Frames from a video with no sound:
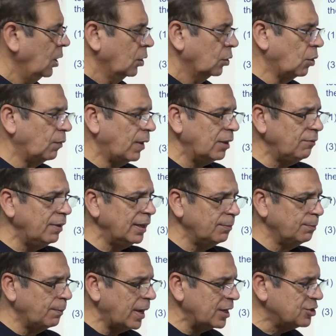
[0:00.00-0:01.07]
So when we
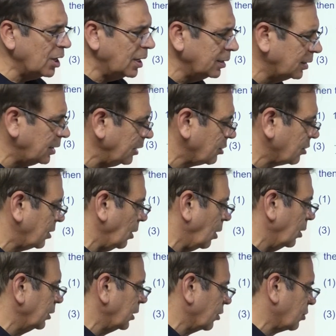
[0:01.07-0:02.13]
measured this
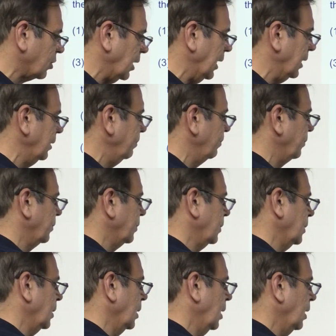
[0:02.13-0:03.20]
on the screen,
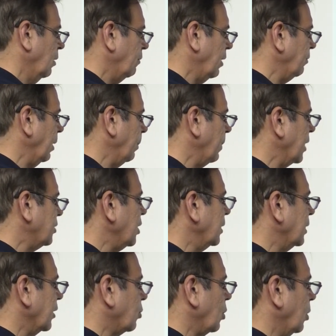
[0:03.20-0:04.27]

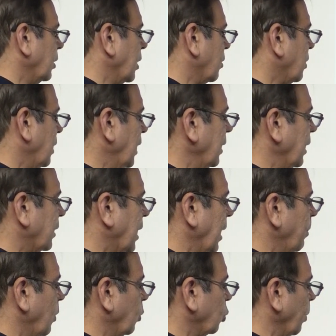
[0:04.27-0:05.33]
it
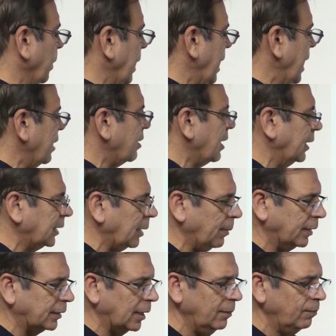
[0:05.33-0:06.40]
came out to be 8
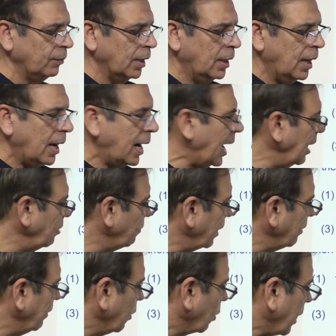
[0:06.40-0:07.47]
centimeters. And
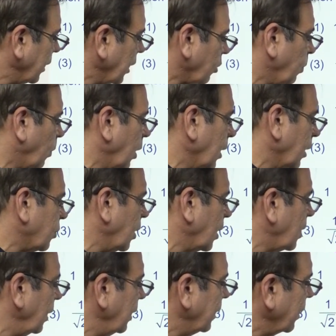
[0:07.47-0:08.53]
when we look at the smaller
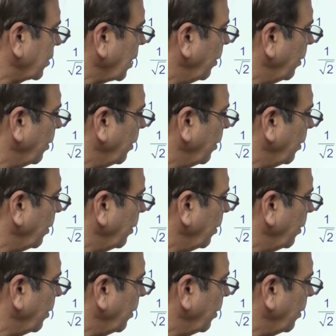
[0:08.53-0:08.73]
circle, it is